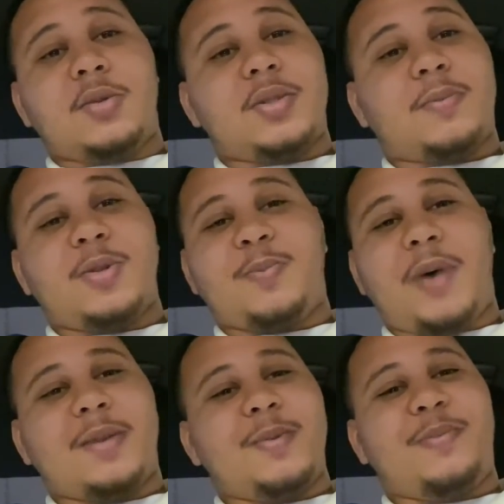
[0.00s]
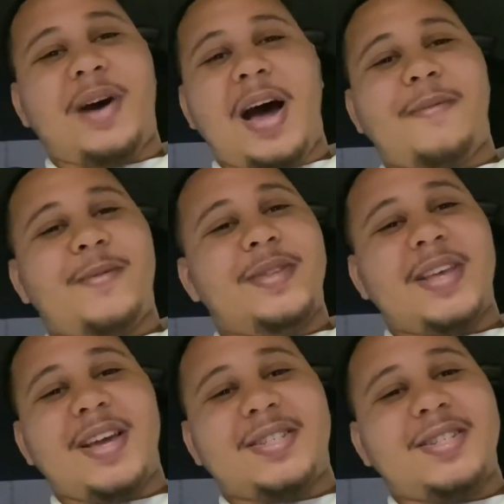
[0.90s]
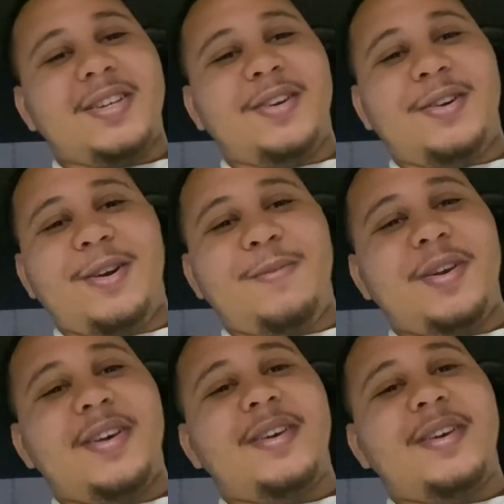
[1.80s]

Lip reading: What's supposed to be popping with that shit, you hear me?